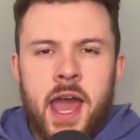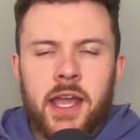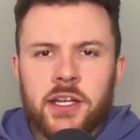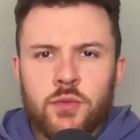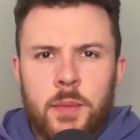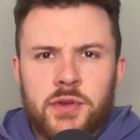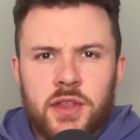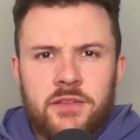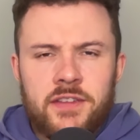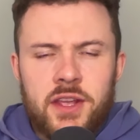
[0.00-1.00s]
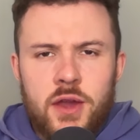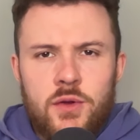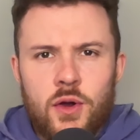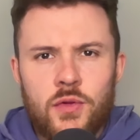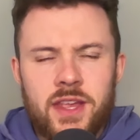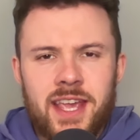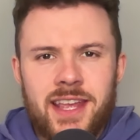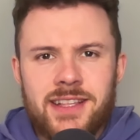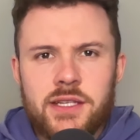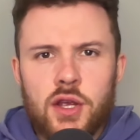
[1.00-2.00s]
Hey guys, welcome back to another video on the
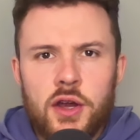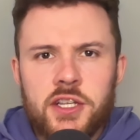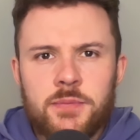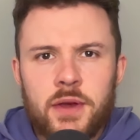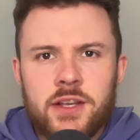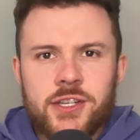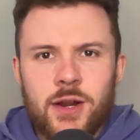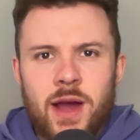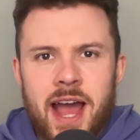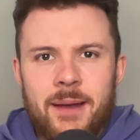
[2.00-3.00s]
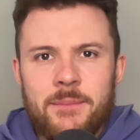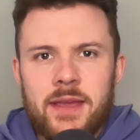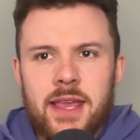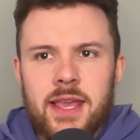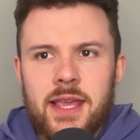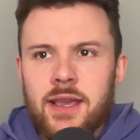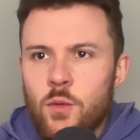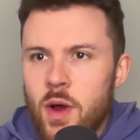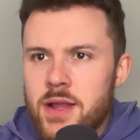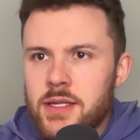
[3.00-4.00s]
Inside Spurs channel. Happy
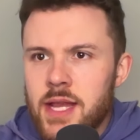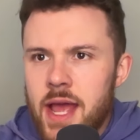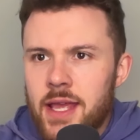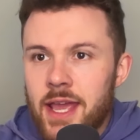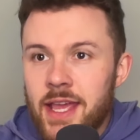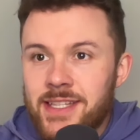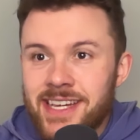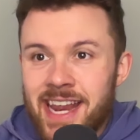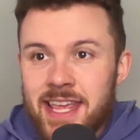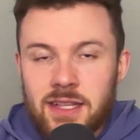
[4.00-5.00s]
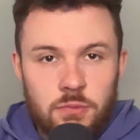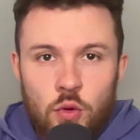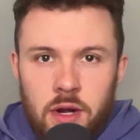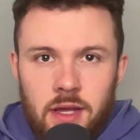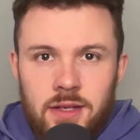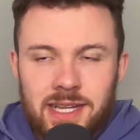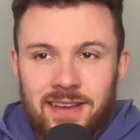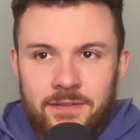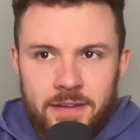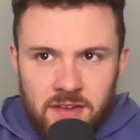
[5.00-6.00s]
Wednesday. It is late morning. It's
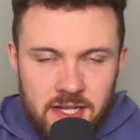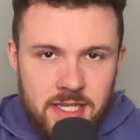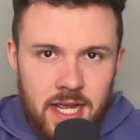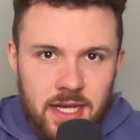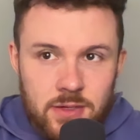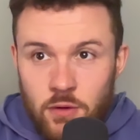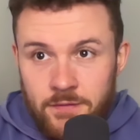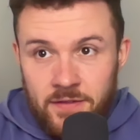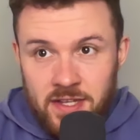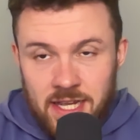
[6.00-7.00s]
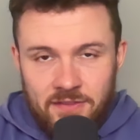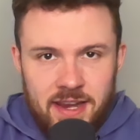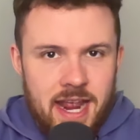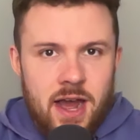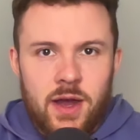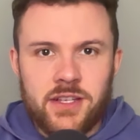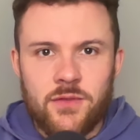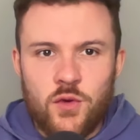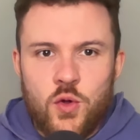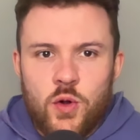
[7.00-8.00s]
11.56 or 57 now as
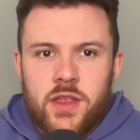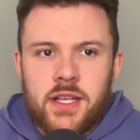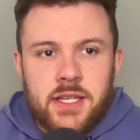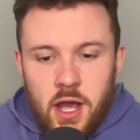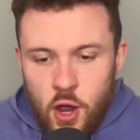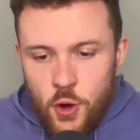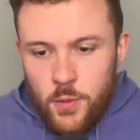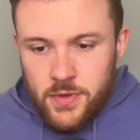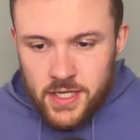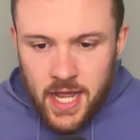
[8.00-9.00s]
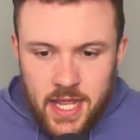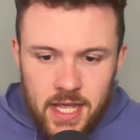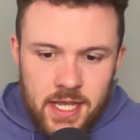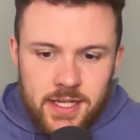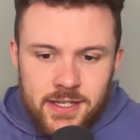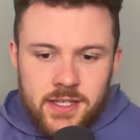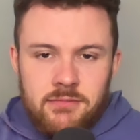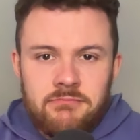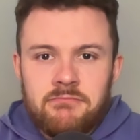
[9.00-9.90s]
I'm recording this. I hope the day is